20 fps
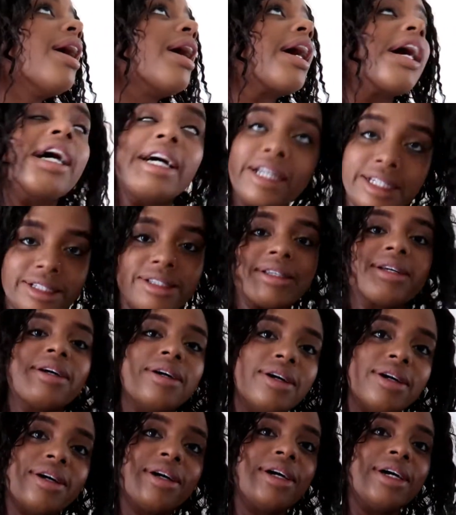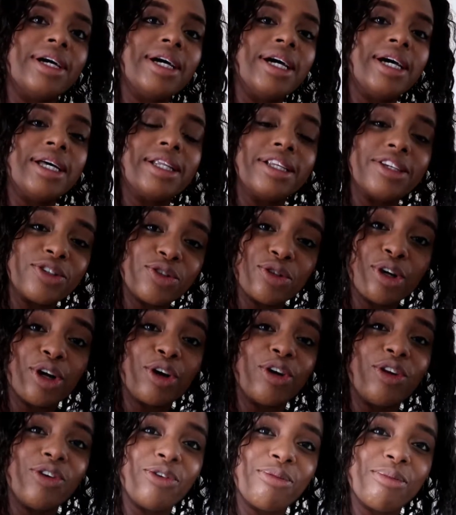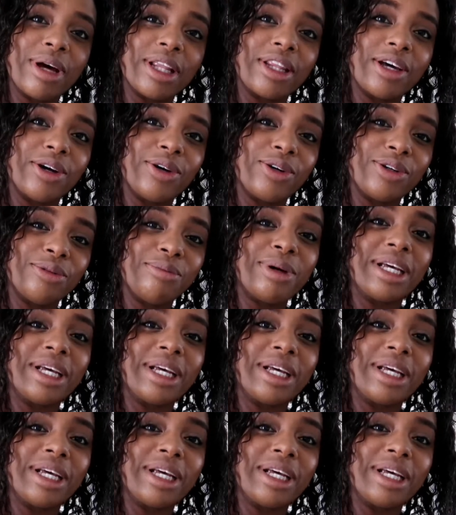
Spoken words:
Guys, the struggle of motherhood.